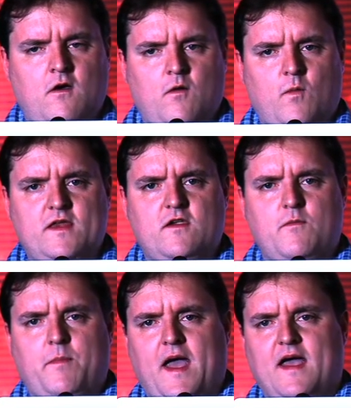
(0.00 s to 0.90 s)
When you
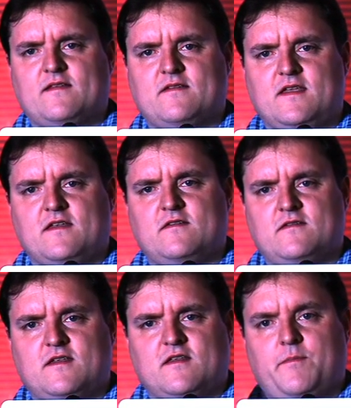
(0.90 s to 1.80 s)
pass this
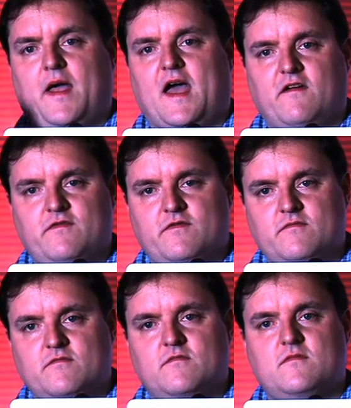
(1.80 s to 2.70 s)
path
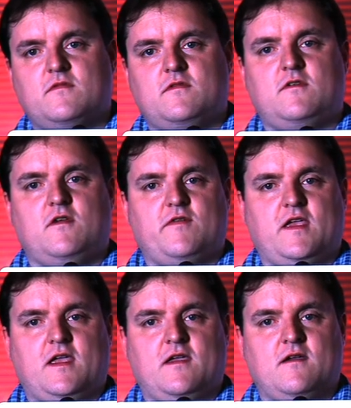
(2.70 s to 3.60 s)
to
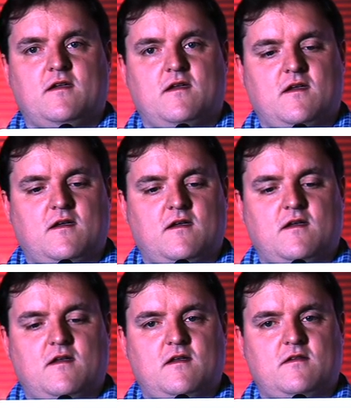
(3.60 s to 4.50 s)
the
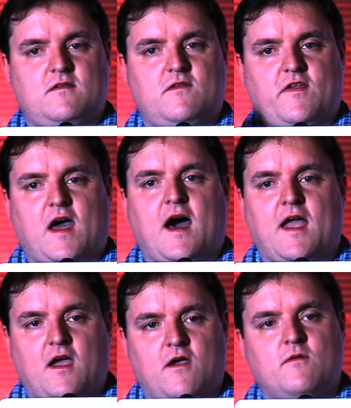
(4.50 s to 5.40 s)

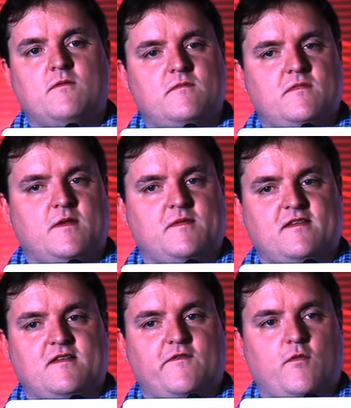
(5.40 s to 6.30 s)
I/O
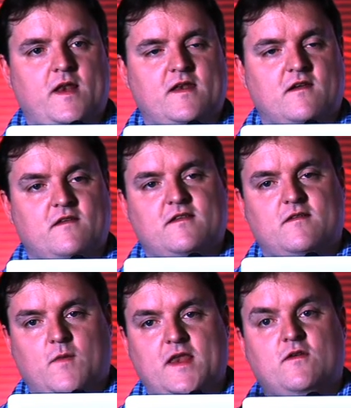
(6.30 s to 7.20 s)
subsystem of Windows,
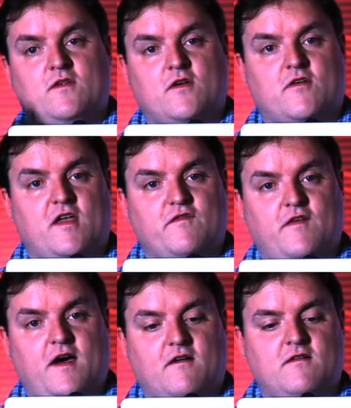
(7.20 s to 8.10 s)
when you do a create
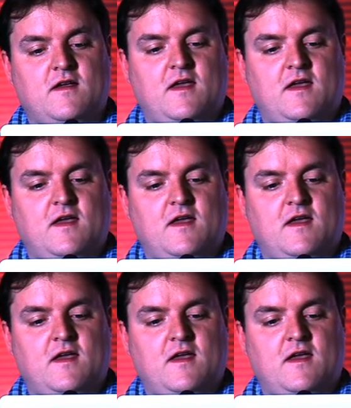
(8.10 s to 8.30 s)
file,